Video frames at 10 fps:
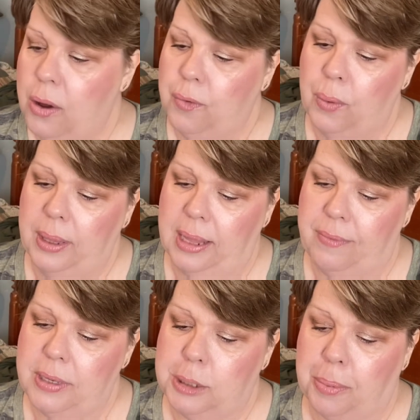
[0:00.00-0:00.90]
for
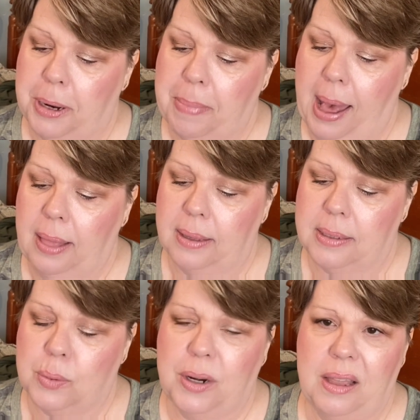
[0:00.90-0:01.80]
11 spring
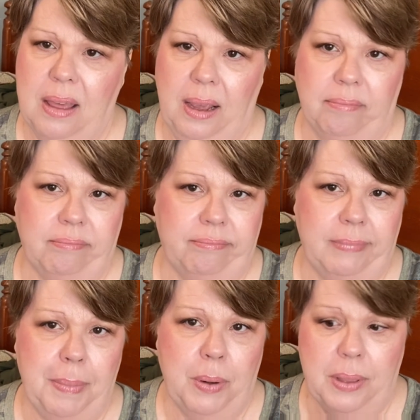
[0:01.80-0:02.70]
palettes. What do you think?
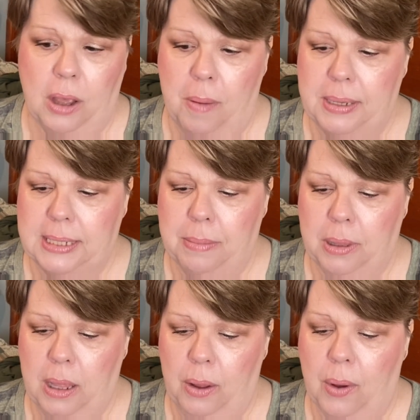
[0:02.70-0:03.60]
Let me know in the comments down
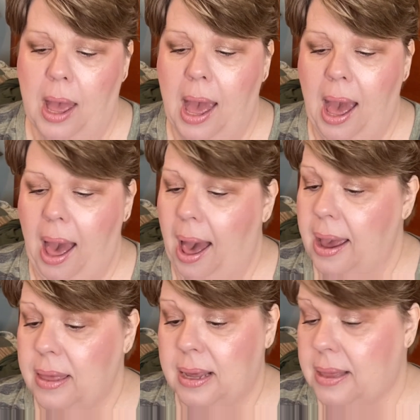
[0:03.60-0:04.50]
below. I
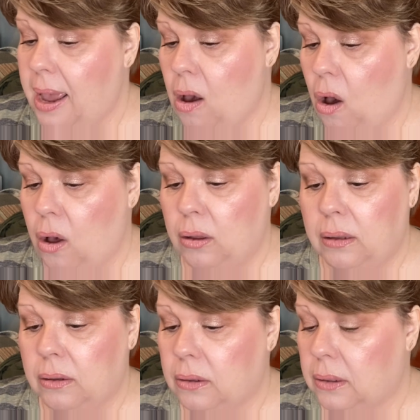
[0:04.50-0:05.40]
think they
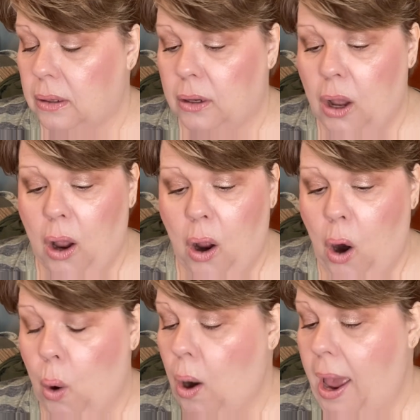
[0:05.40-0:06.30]
all are